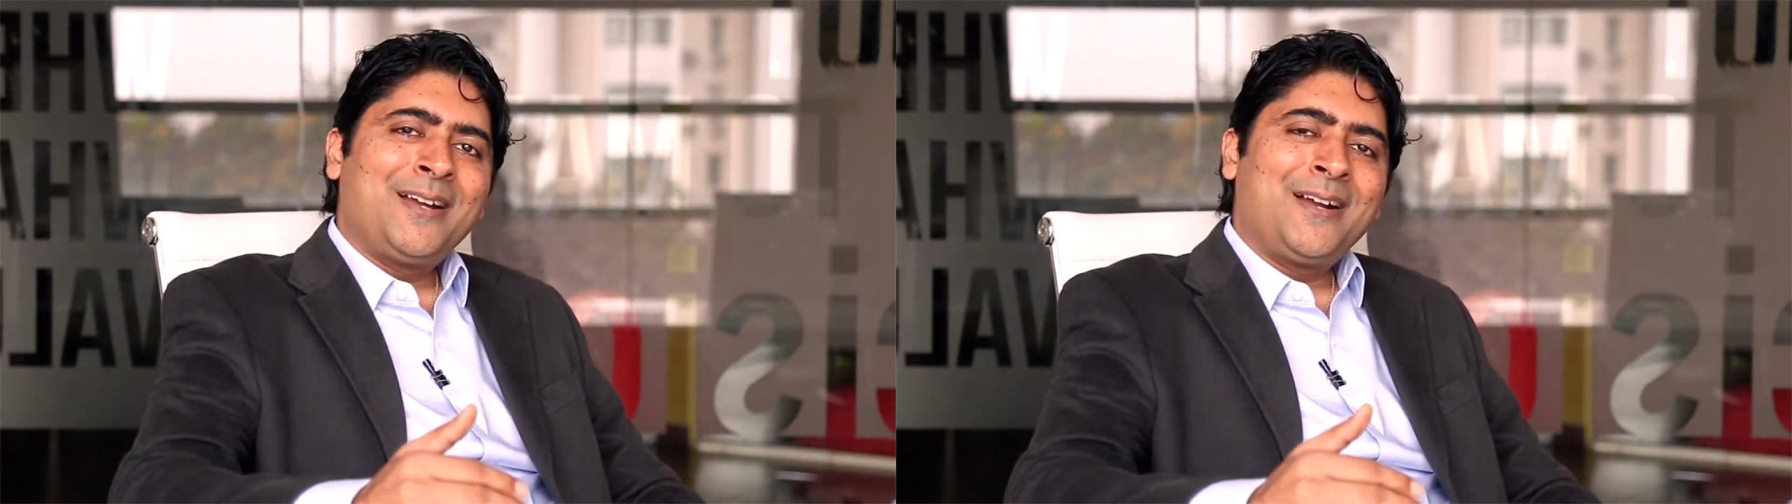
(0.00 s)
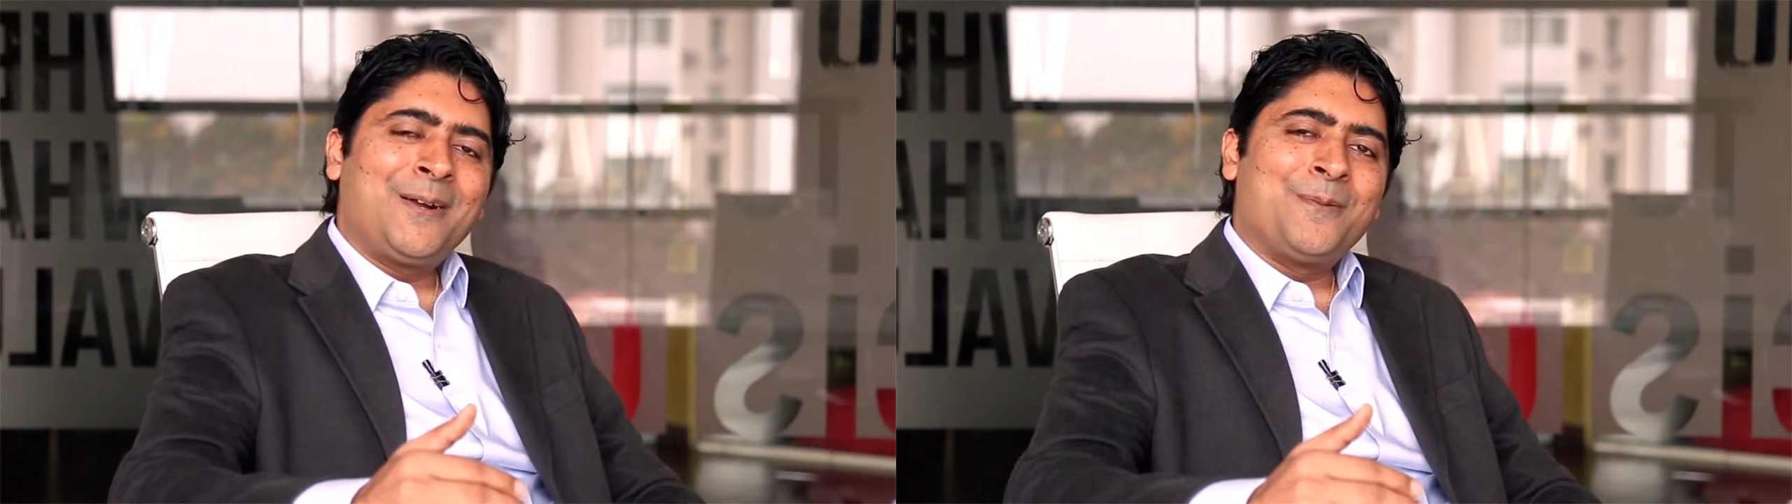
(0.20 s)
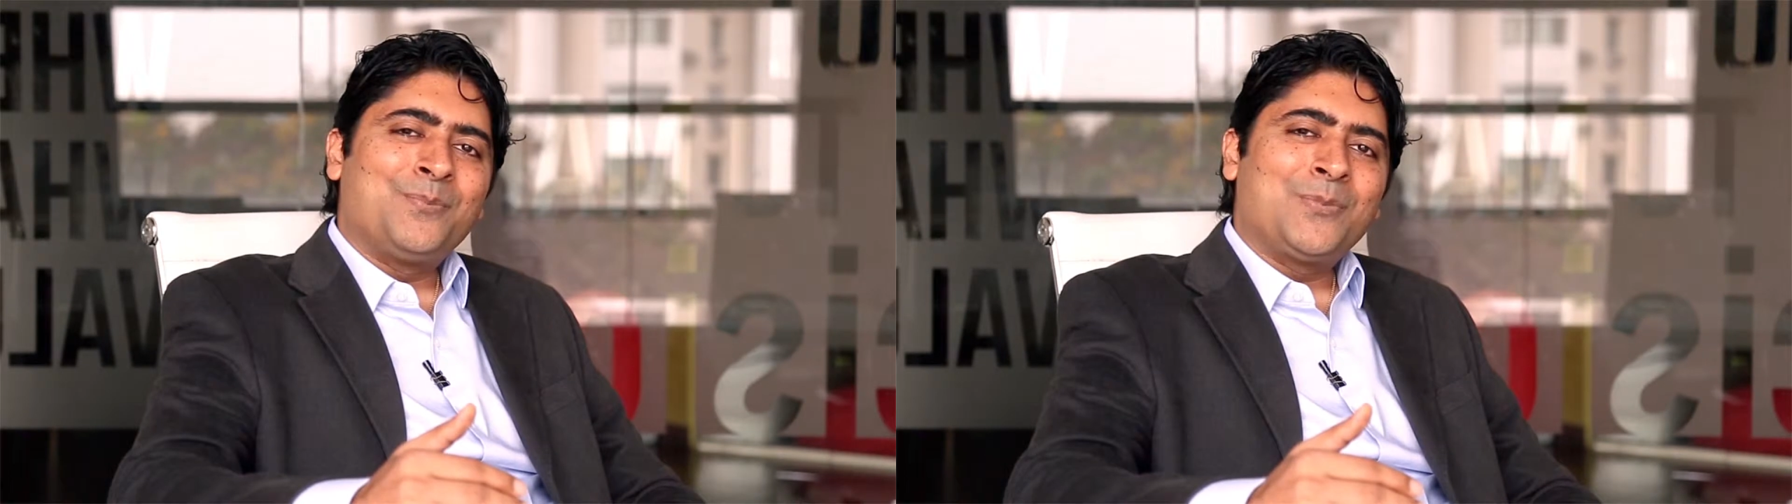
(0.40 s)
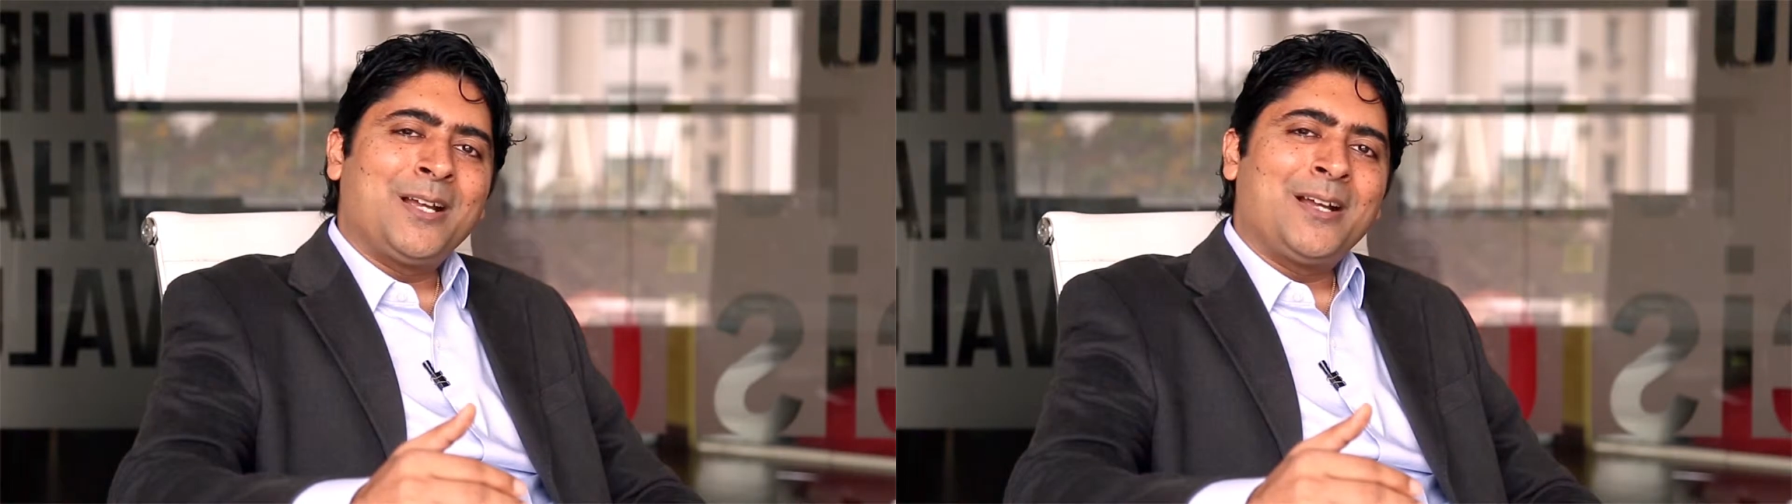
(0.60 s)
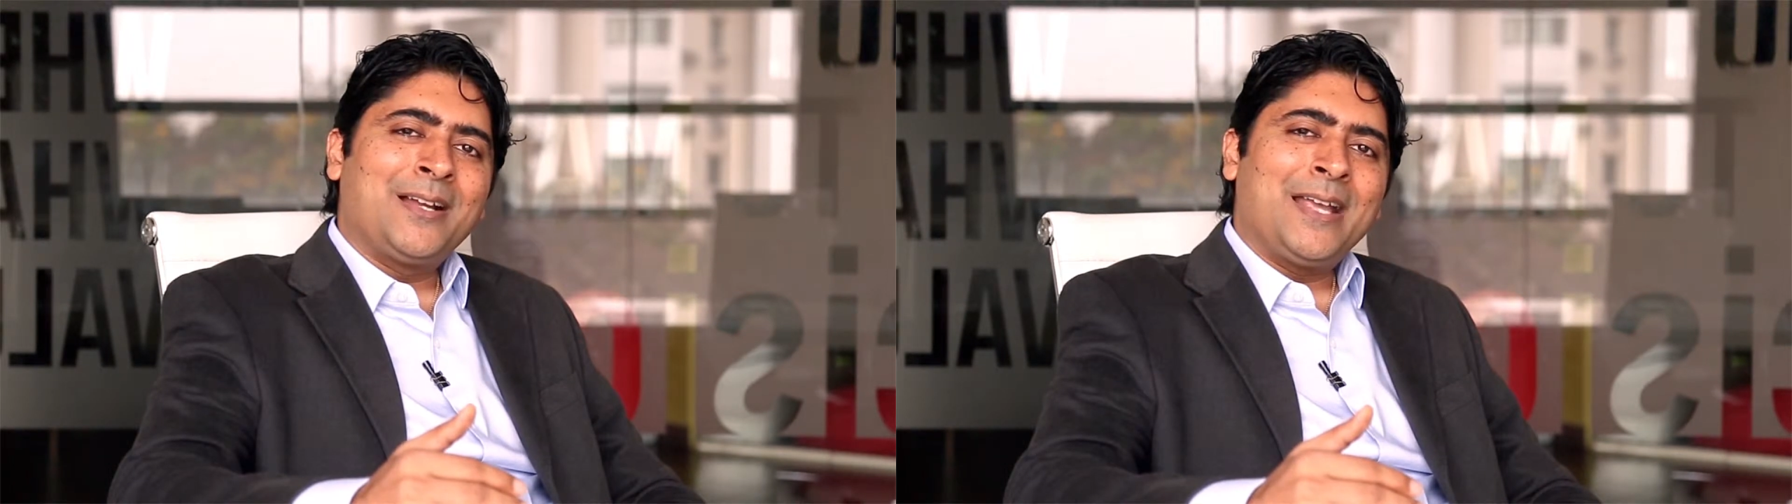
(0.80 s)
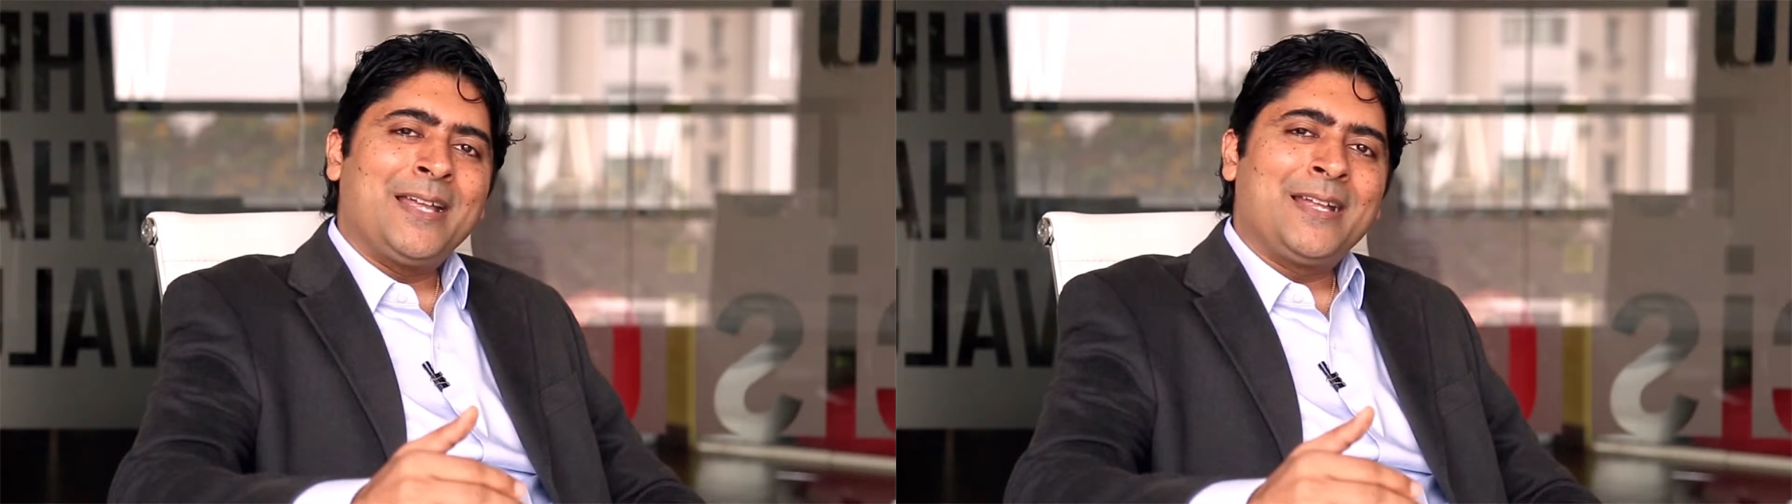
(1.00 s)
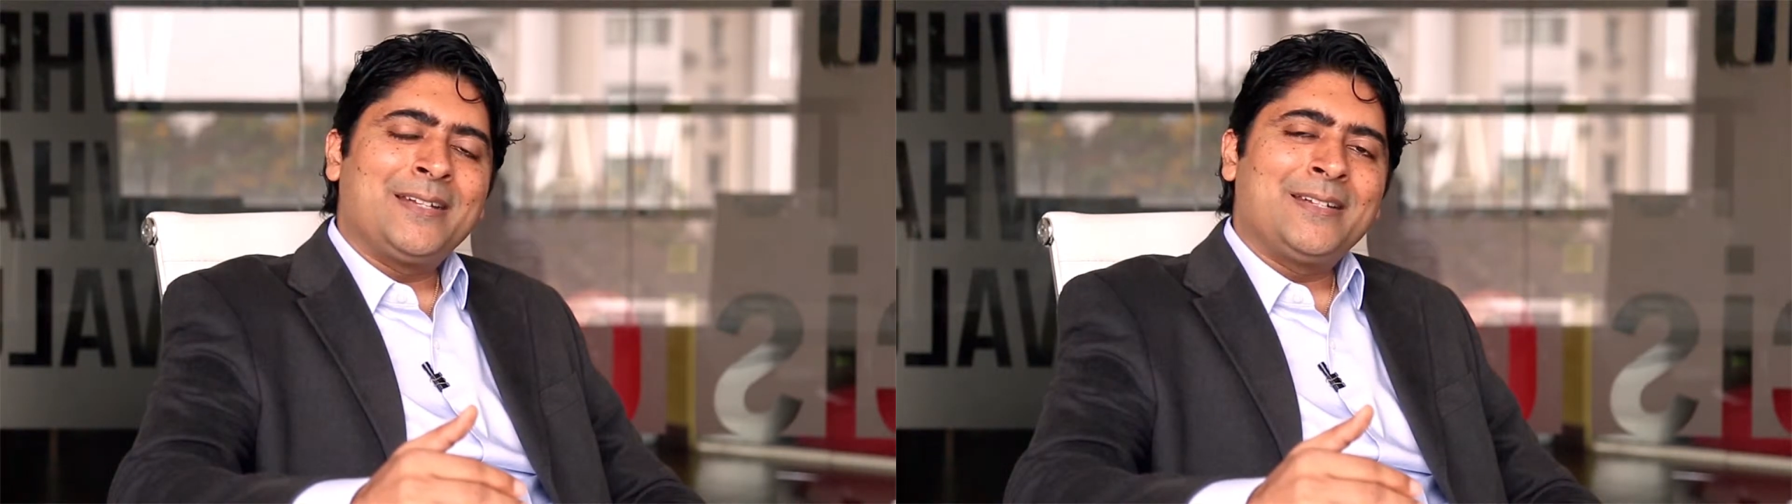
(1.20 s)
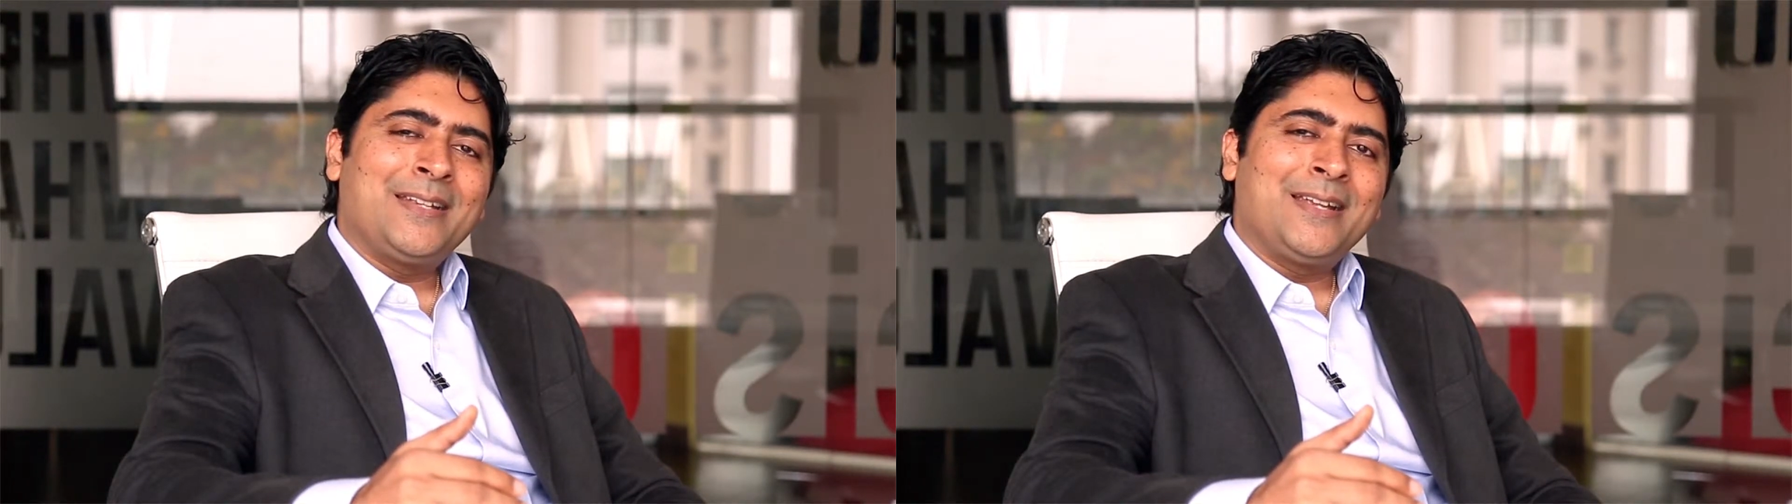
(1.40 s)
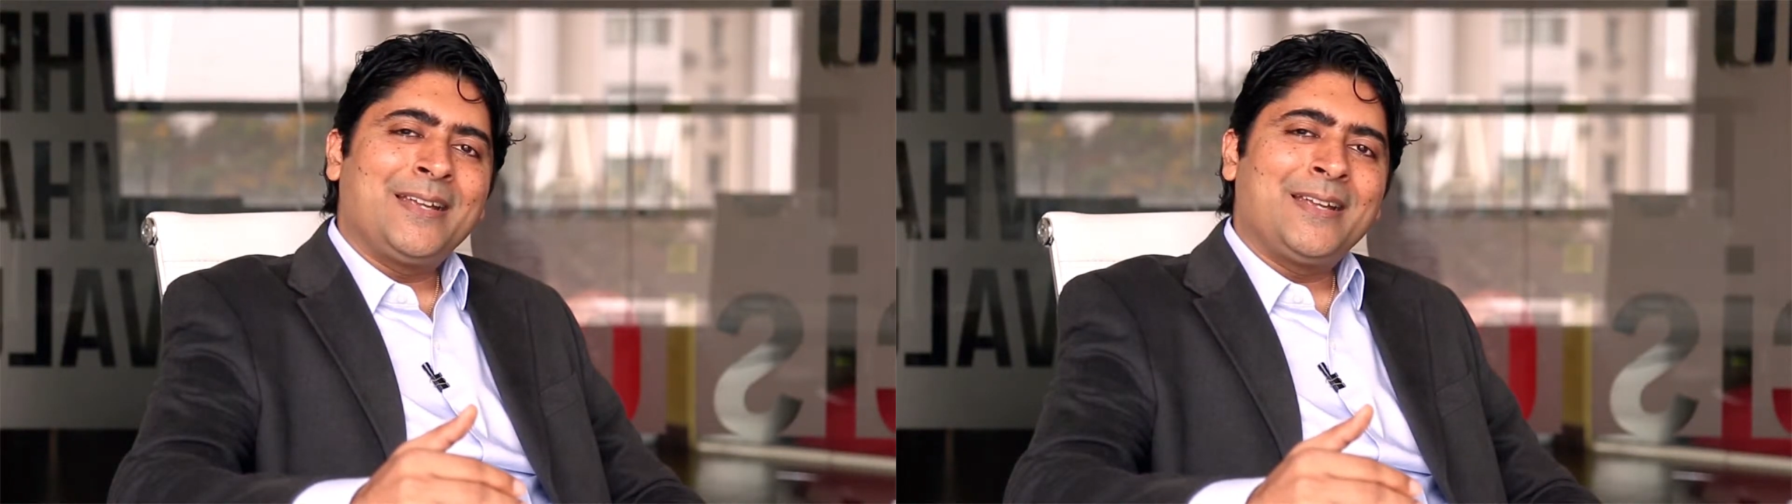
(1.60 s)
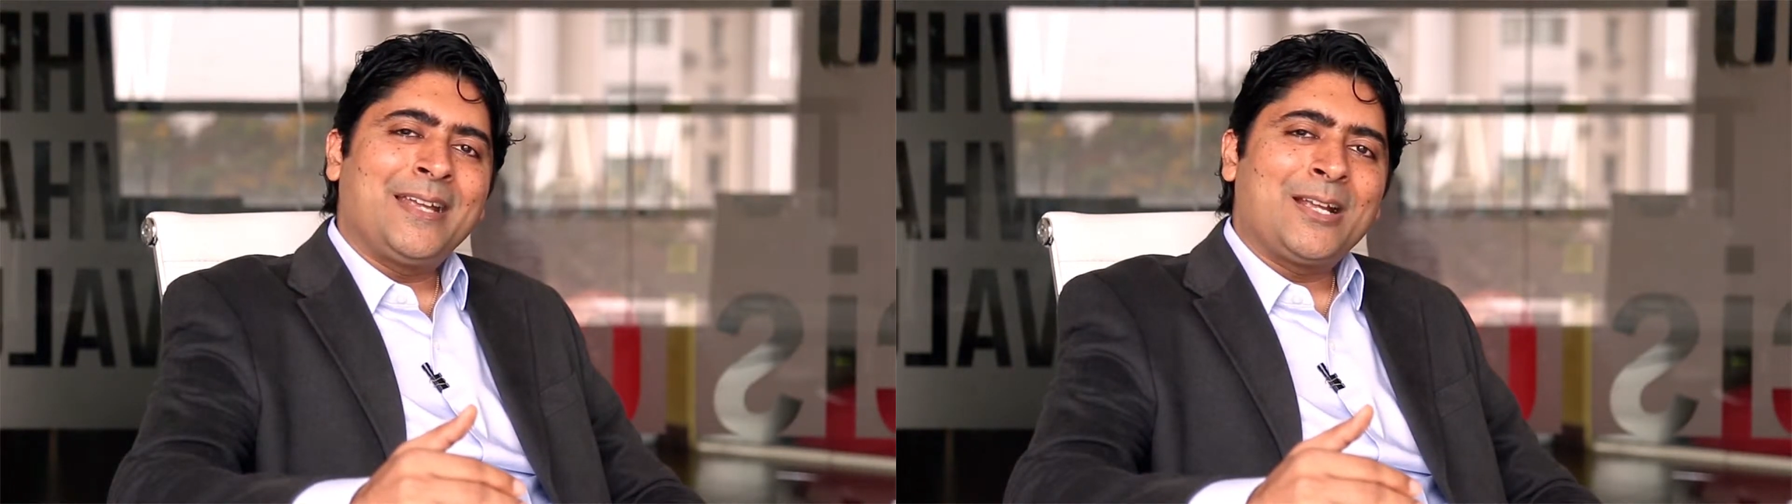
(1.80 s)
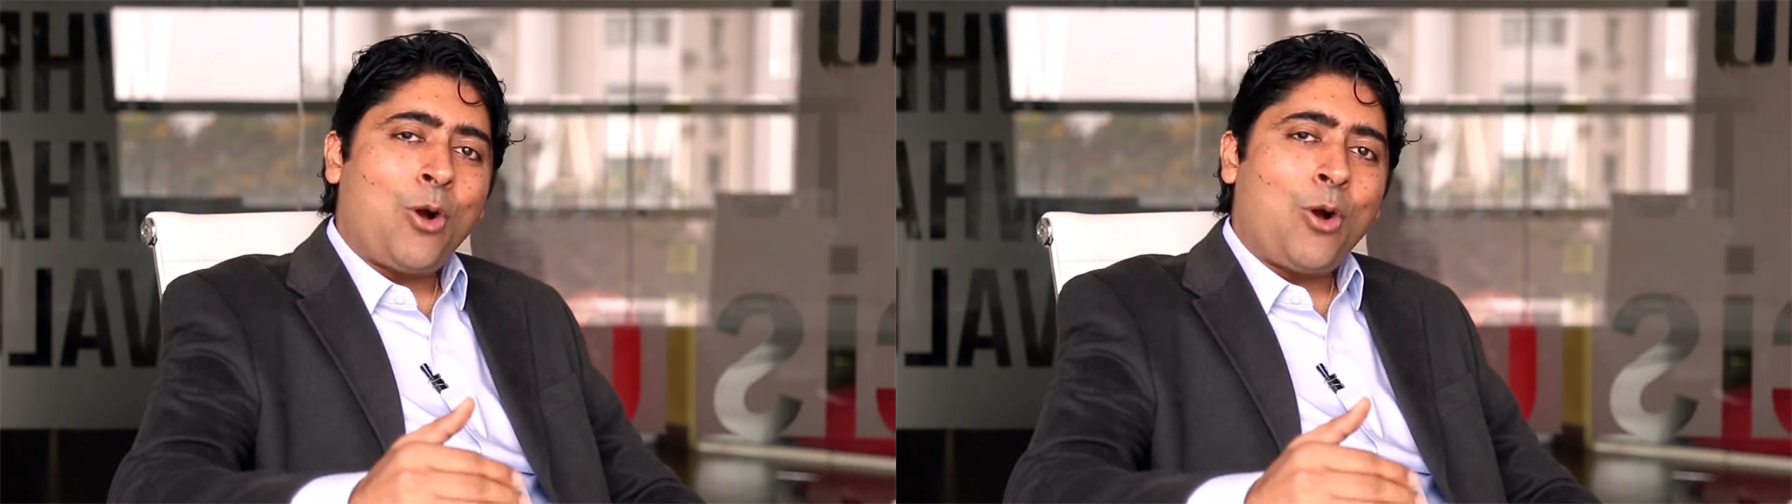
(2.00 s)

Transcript: and a